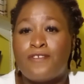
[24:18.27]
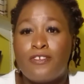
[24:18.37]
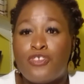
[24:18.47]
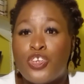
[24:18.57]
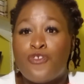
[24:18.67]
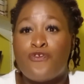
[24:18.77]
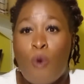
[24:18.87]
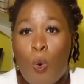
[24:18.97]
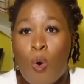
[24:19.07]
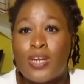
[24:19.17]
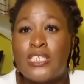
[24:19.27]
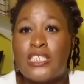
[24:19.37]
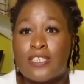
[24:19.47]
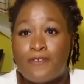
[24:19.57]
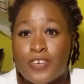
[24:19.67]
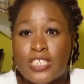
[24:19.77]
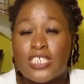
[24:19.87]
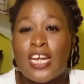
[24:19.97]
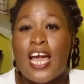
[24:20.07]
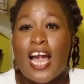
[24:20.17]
54 different